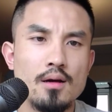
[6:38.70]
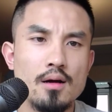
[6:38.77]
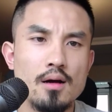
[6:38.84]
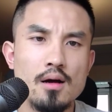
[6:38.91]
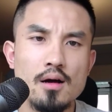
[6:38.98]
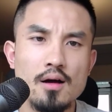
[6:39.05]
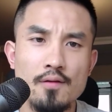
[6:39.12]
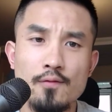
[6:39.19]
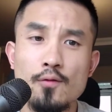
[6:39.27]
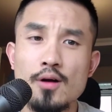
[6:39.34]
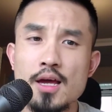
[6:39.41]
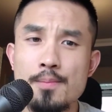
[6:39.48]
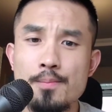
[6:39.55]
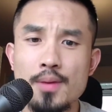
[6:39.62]

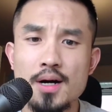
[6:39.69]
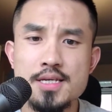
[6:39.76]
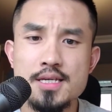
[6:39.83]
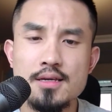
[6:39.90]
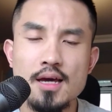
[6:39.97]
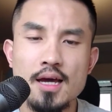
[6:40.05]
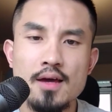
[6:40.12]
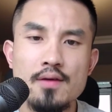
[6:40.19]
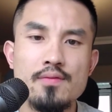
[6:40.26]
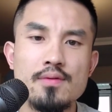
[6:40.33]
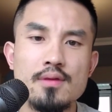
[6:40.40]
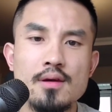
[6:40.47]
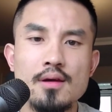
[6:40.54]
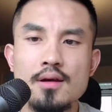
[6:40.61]
a money
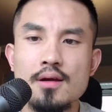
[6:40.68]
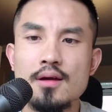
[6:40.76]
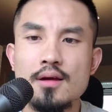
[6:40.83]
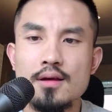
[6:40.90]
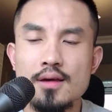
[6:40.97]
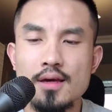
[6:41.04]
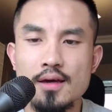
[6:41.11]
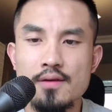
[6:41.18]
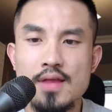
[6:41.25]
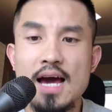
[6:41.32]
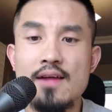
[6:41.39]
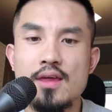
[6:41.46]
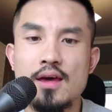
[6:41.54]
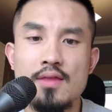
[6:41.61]
and an
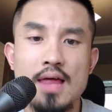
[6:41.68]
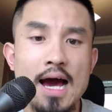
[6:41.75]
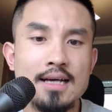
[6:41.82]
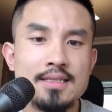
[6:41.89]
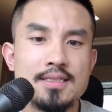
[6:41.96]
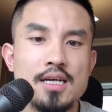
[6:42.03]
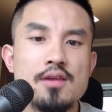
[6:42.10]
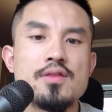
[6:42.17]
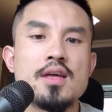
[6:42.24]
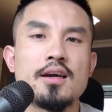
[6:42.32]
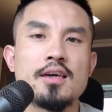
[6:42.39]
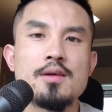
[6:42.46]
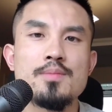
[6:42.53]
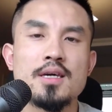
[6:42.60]
asset
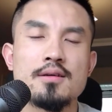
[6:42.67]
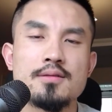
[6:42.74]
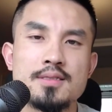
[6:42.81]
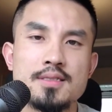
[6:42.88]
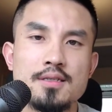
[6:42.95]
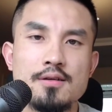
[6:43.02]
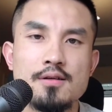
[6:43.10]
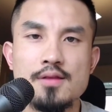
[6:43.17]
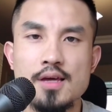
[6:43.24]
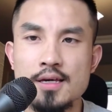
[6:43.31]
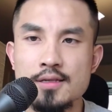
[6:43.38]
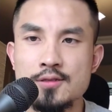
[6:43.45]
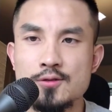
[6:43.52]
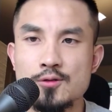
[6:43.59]
that can be considered
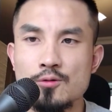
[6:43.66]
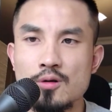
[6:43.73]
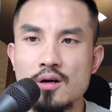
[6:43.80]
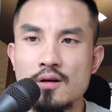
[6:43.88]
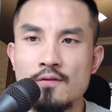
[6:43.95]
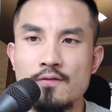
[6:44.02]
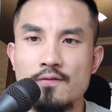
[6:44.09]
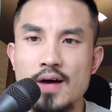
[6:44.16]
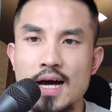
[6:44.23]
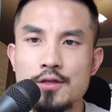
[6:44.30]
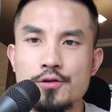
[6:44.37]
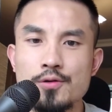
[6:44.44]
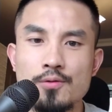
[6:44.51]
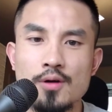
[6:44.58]
a store of
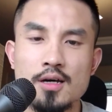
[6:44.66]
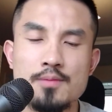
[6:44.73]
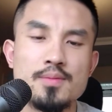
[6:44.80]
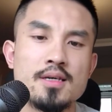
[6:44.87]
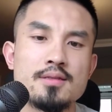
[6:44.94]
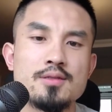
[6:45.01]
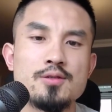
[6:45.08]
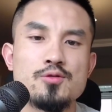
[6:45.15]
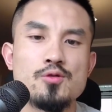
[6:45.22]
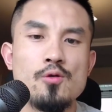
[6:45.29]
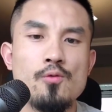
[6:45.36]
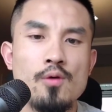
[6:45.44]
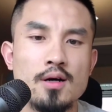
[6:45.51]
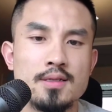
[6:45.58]
value, right? Because you
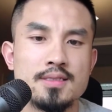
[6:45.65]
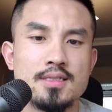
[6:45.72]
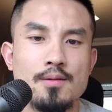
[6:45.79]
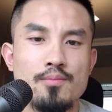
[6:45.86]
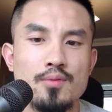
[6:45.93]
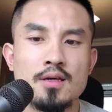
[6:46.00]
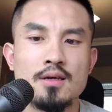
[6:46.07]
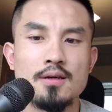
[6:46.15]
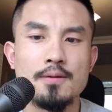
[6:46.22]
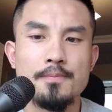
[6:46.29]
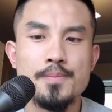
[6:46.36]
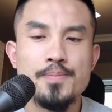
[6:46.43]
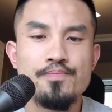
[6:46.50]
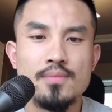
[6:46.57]
don't want something
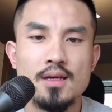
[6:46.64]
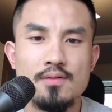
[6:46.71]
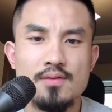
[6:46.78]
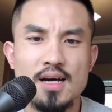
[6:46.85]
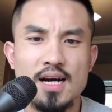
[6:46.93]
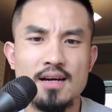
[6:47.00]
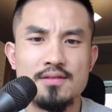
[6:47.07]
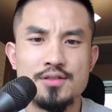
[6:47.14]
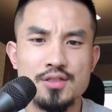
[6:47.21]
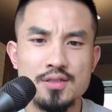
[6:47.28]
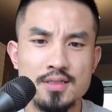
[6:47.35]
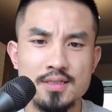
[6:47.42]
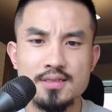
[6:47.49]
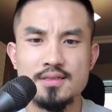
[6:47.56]
that
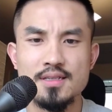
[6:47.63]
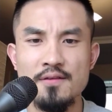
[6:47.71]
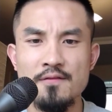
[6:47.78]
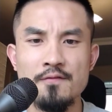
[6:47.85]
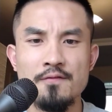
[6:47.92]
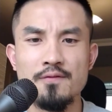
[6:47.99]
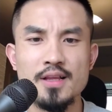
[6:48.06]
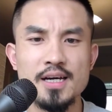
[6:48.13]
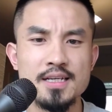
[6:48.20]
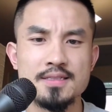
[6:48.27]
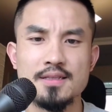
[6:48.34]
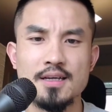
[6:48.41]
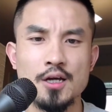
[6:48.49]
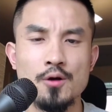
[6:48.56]
just
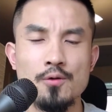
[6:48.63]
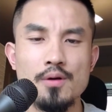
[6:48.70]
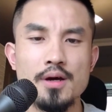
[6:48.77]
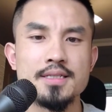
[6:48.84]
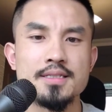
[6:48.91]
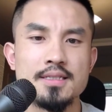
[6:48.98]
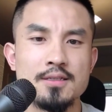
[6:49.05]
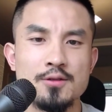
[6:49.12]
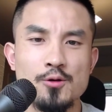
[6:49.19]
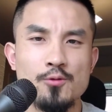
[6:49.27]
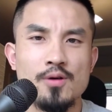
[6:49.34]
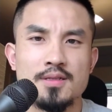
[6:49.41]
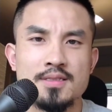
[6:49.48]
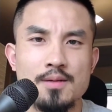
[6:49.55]
inflates like crazy. You don't
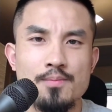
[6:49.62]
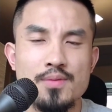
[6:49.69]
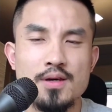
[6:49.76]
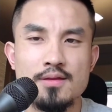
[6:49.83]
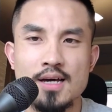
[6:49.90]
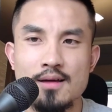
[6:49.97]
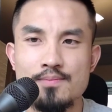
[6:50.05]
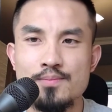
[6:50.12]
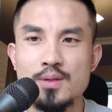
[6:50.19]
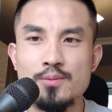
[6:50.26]
want something that